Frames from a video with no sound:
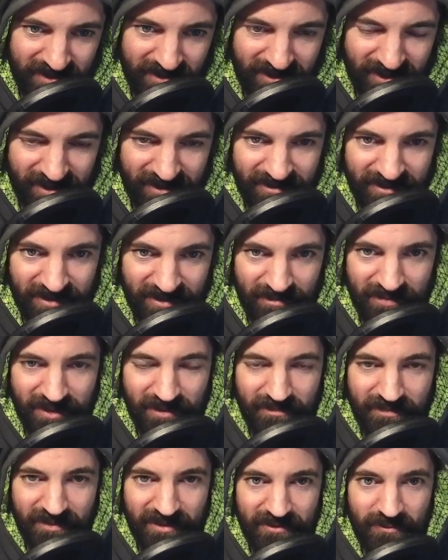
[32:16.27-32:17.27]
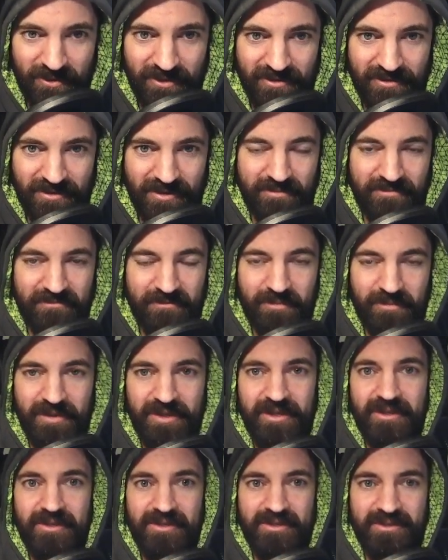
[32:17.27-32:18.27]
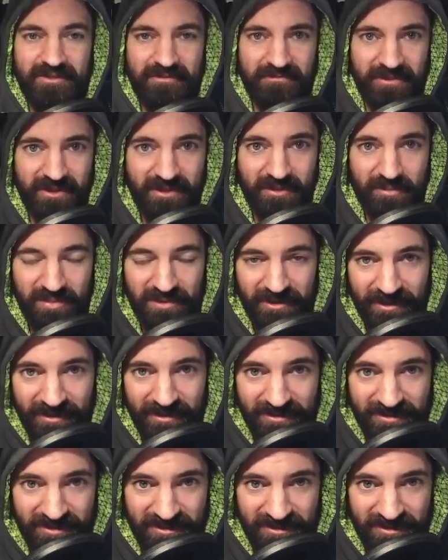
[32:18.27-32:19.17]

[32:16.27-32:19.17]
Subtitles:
and then pumping water up from here to feed the plants.